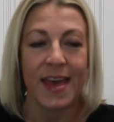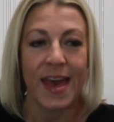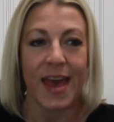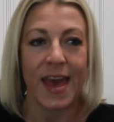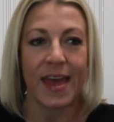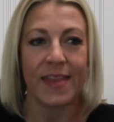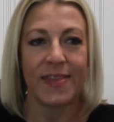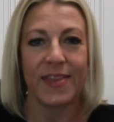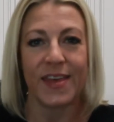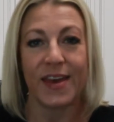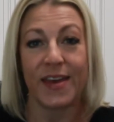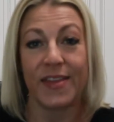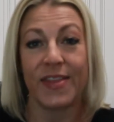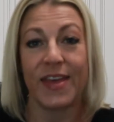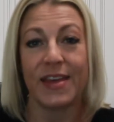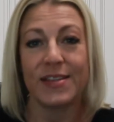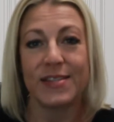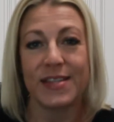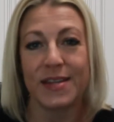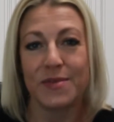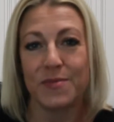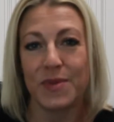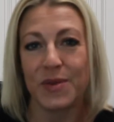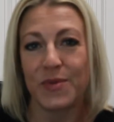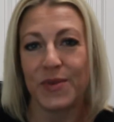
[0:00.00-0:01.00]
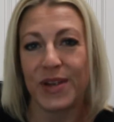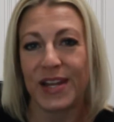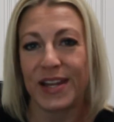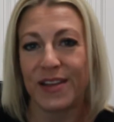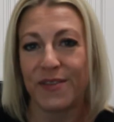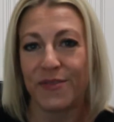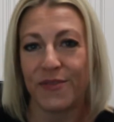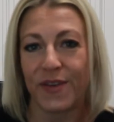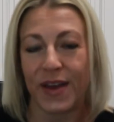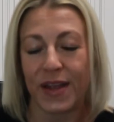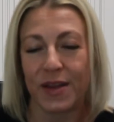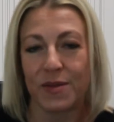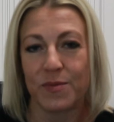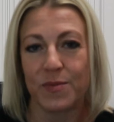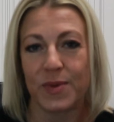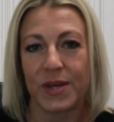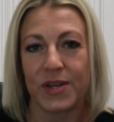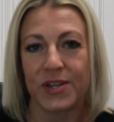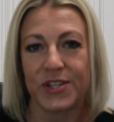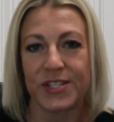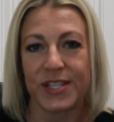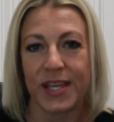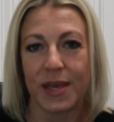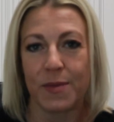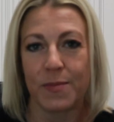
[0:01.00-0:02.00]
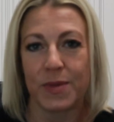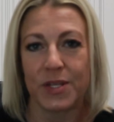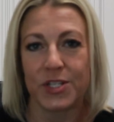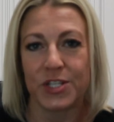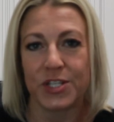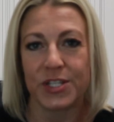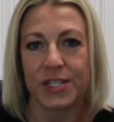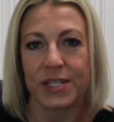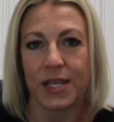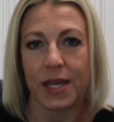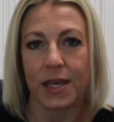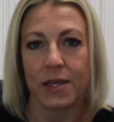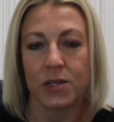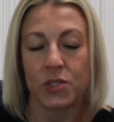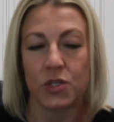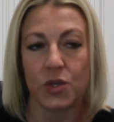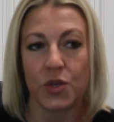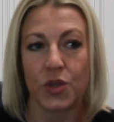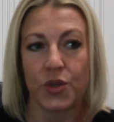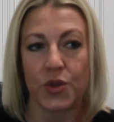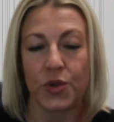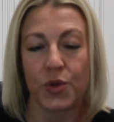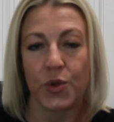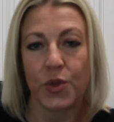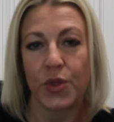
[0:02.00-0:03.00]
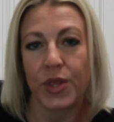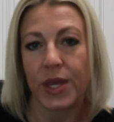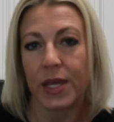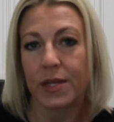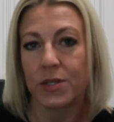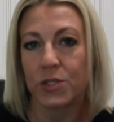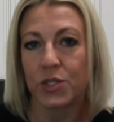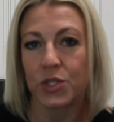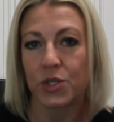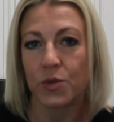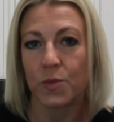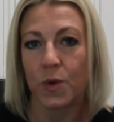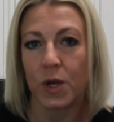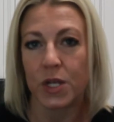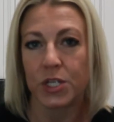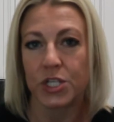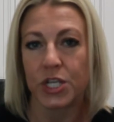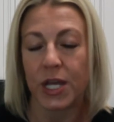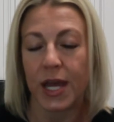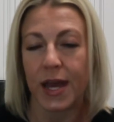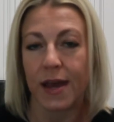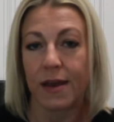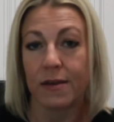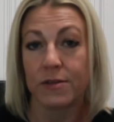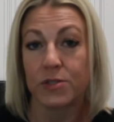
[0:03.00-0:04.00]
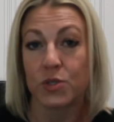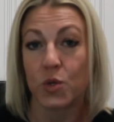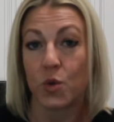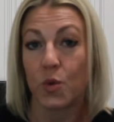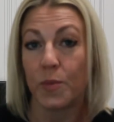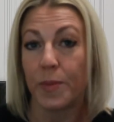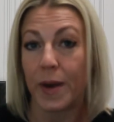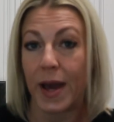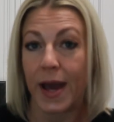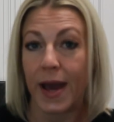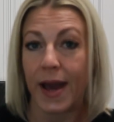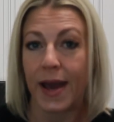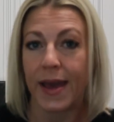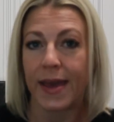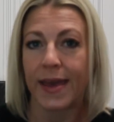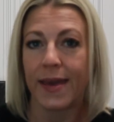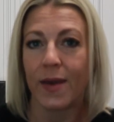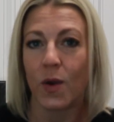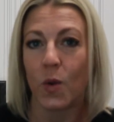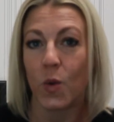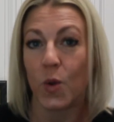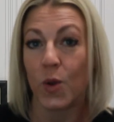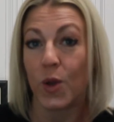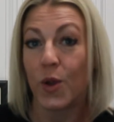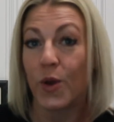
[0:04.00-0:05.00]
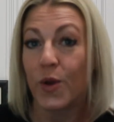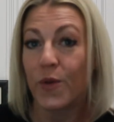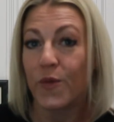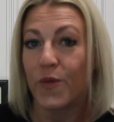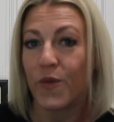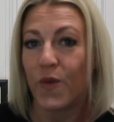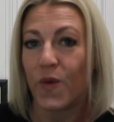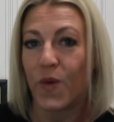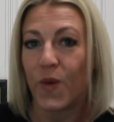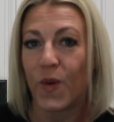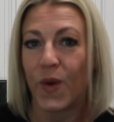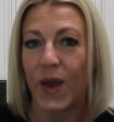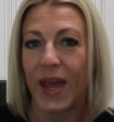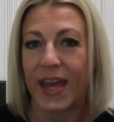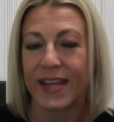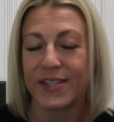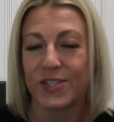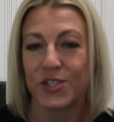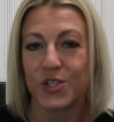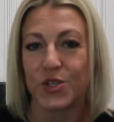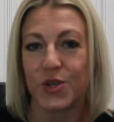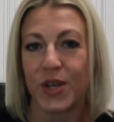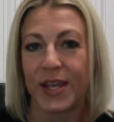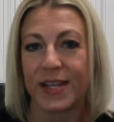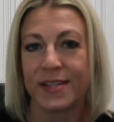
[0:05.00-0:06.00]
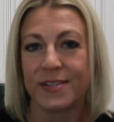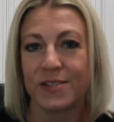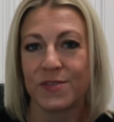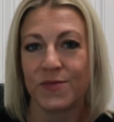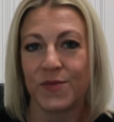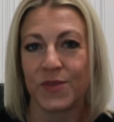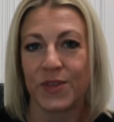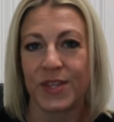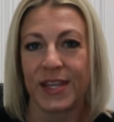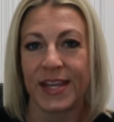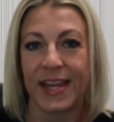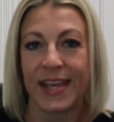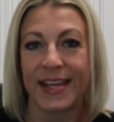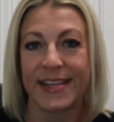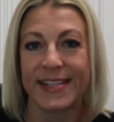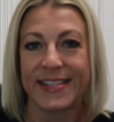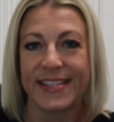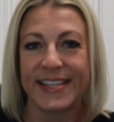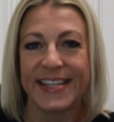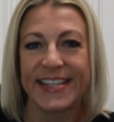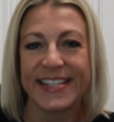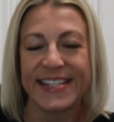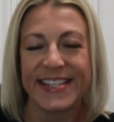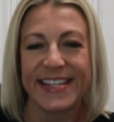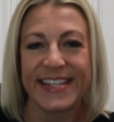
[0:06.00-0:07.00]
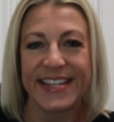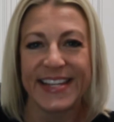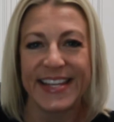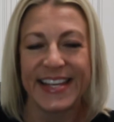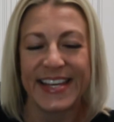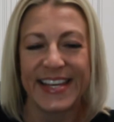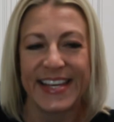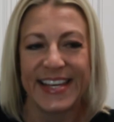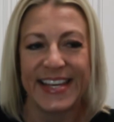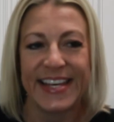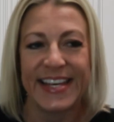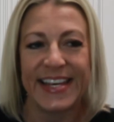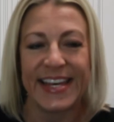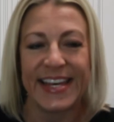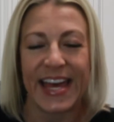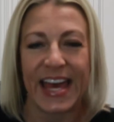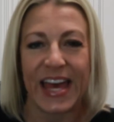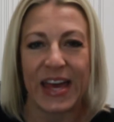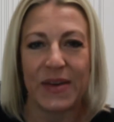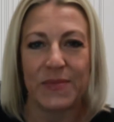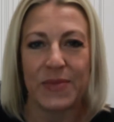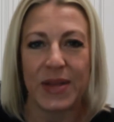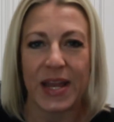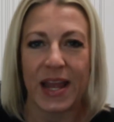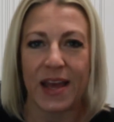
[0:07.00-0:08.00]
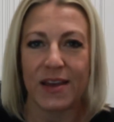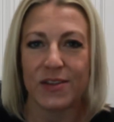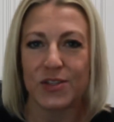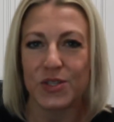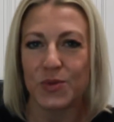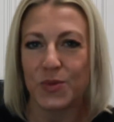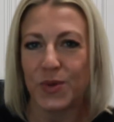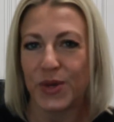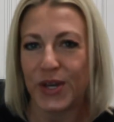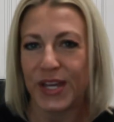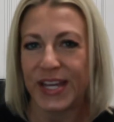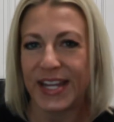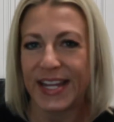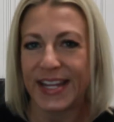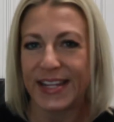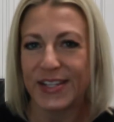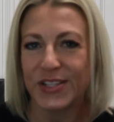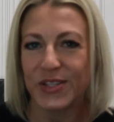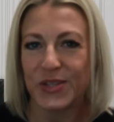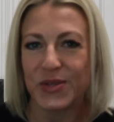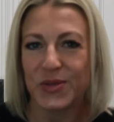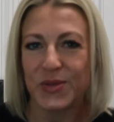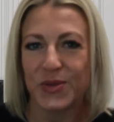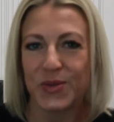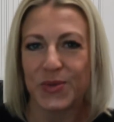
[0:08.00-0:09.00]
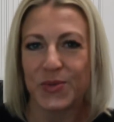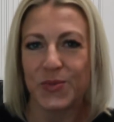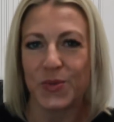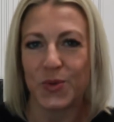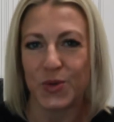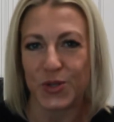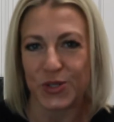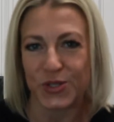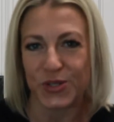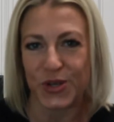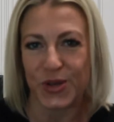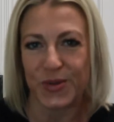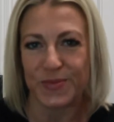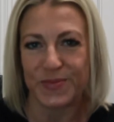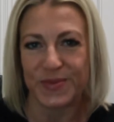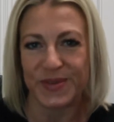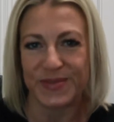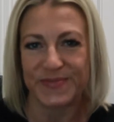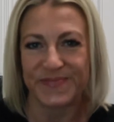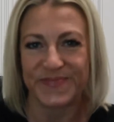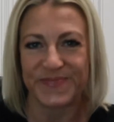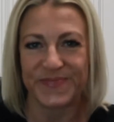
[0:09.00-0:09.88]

And that's going to be really fun, because Emma just takes you through things to watch out or buy or look for as trends for the next season, and how to work it into your wardrobe.